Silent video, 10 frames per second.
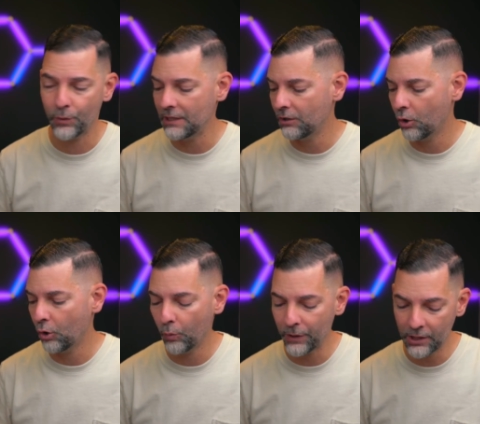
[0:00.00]
We,
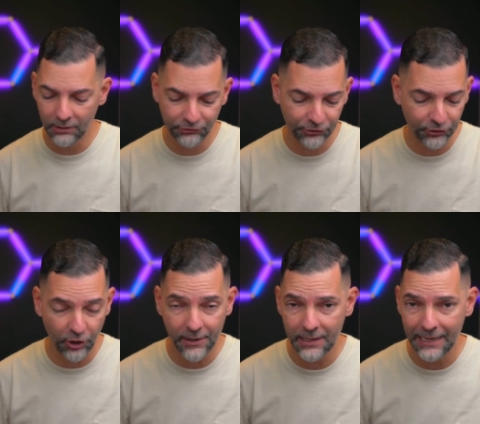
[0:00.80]
oh, we
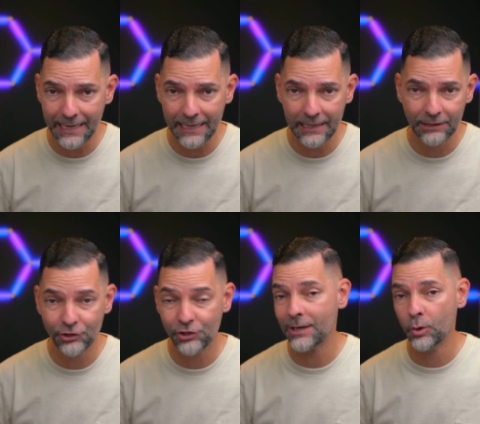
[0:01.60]
started a, a
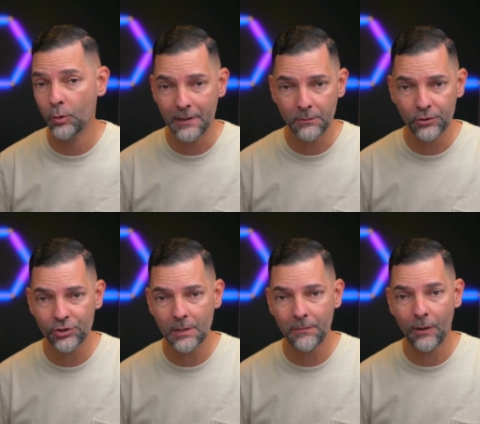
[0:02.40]
channel
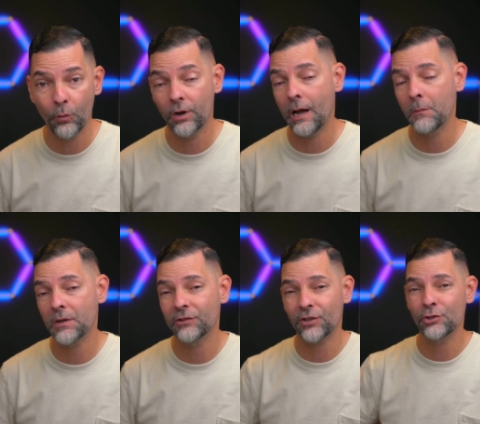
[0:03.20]
membership where I'm
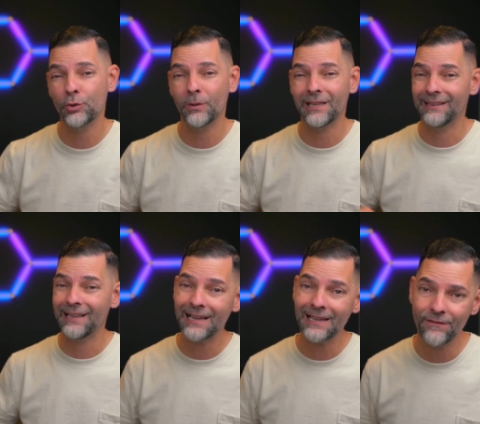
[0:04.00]
gonna start doing a
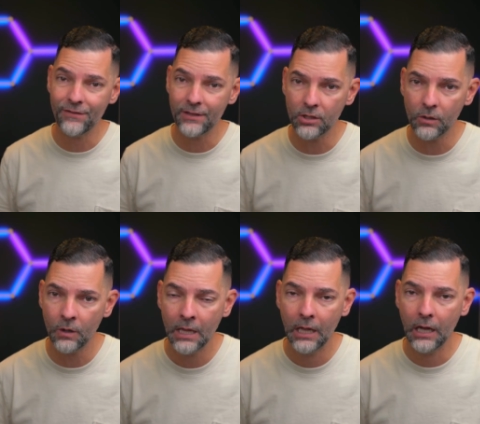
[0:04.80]
live
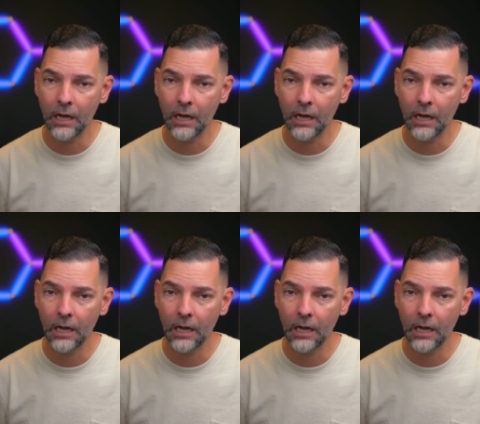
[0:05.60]
video